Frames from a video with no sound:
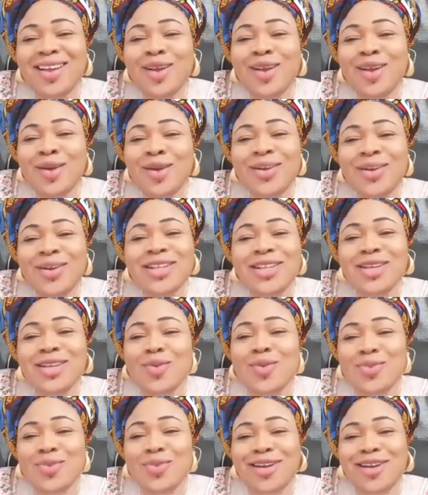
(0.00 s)
What did they
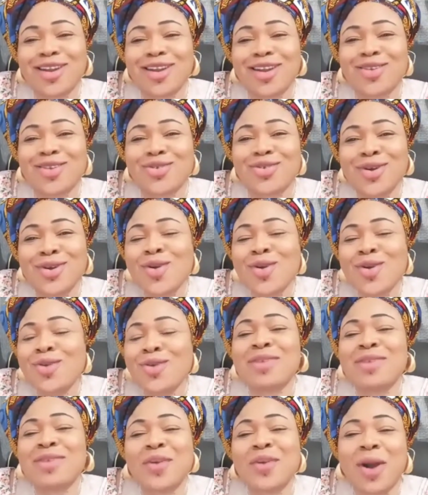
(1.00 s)
worry you? Who work
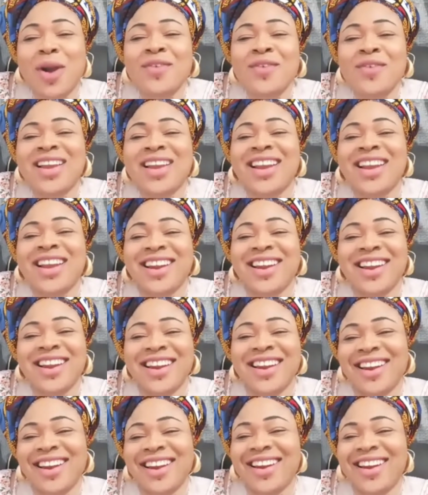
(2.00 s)
with me? What made
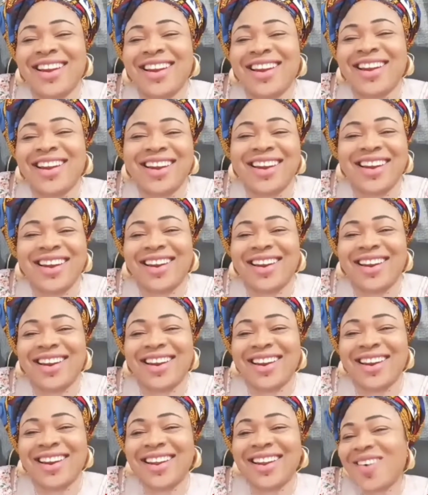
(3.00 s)
it?
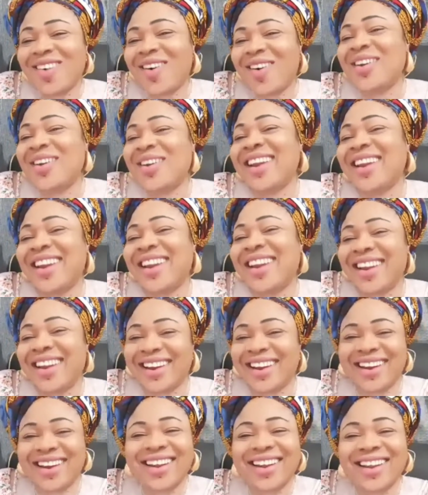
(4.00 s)
Oh, I
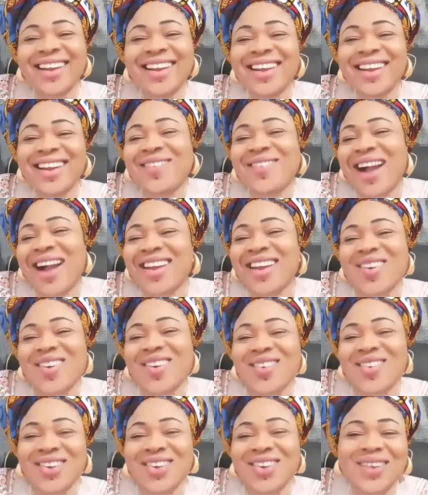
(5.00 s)

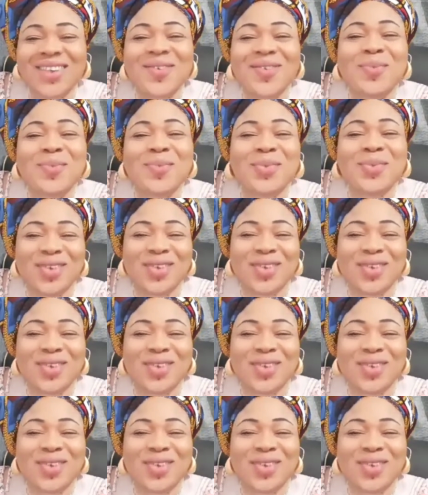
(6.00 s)
give you a moon,